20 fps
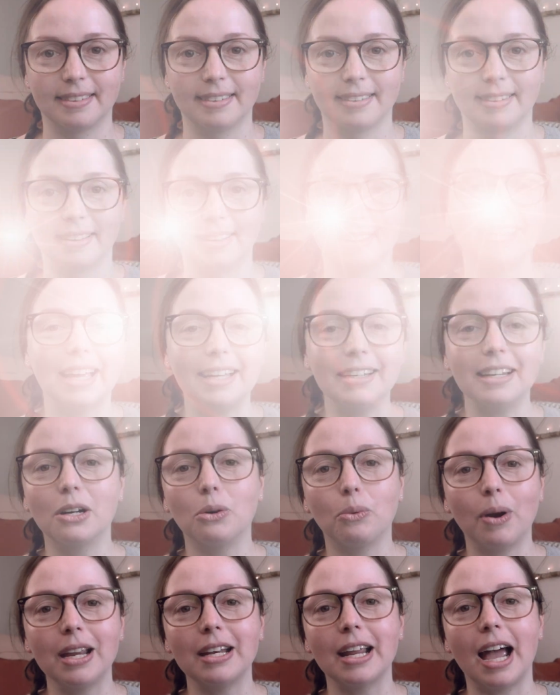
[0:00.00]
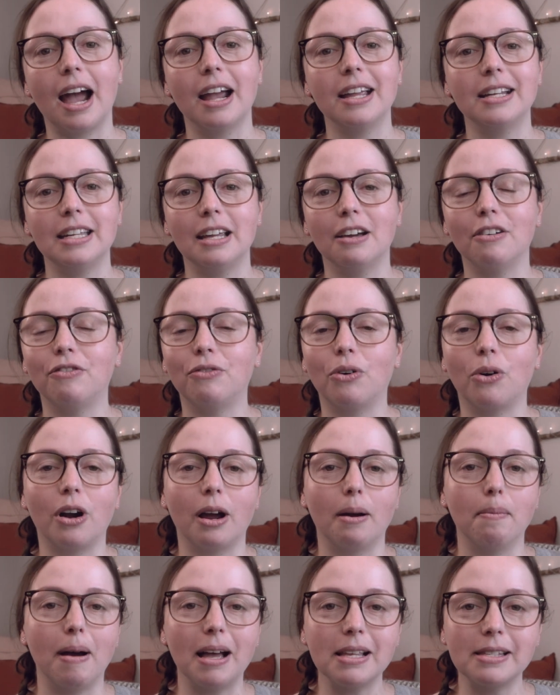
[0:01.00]
Another great idea for
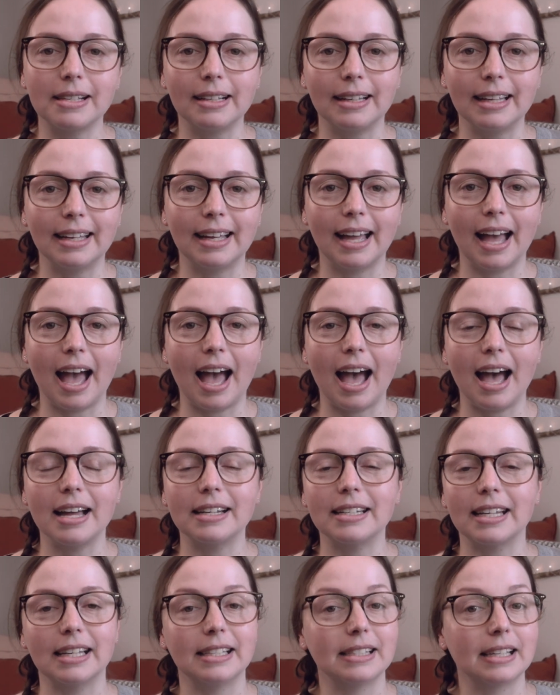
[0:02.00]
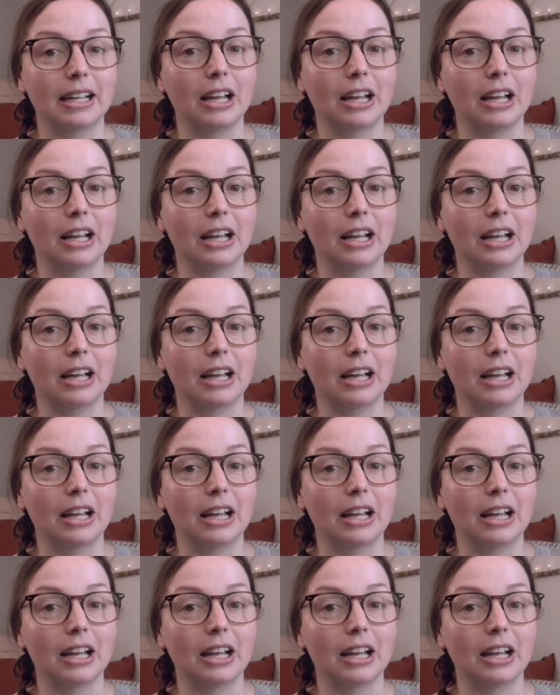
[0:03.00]
a masculine card is a